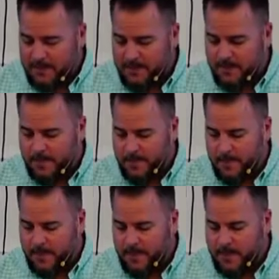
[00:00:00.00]

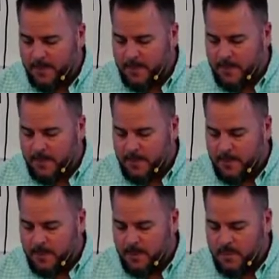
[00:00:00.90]

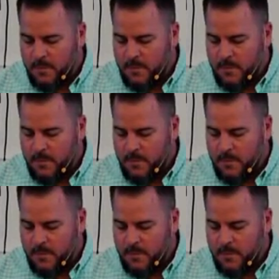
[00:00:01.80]
No one is speaking in this clip.